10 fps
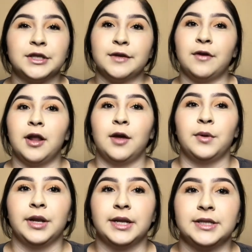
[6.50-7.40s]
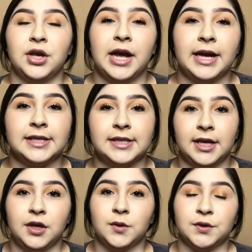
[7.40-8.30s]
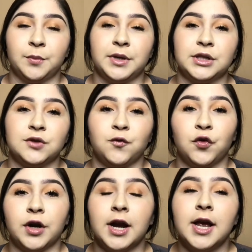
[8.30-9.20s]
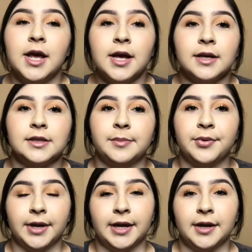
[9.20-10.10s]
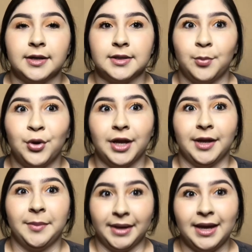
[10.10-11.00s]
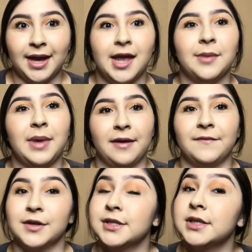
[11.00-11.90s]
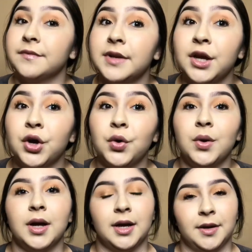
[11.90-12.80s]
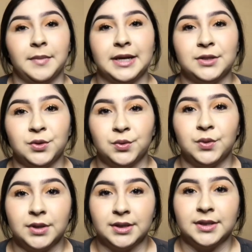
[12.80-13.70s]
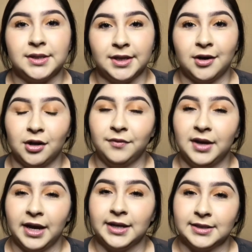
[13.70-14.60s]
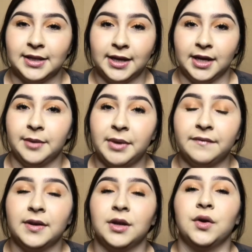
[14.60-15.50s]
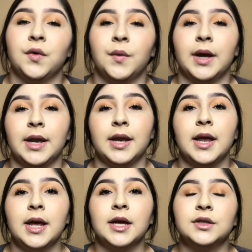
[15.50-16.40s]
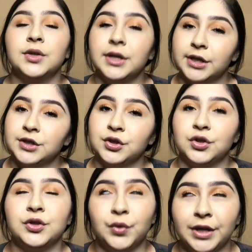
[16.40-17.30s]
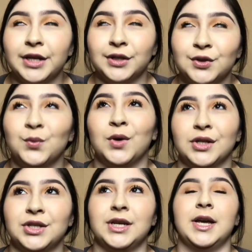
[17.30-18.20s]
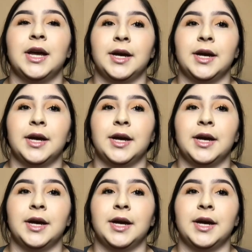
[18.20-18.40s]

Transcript: of all, I wanted to tell you guys thank you so much for supporting me and my first video. I do see all of you guys liking my video and tuning in to watch it.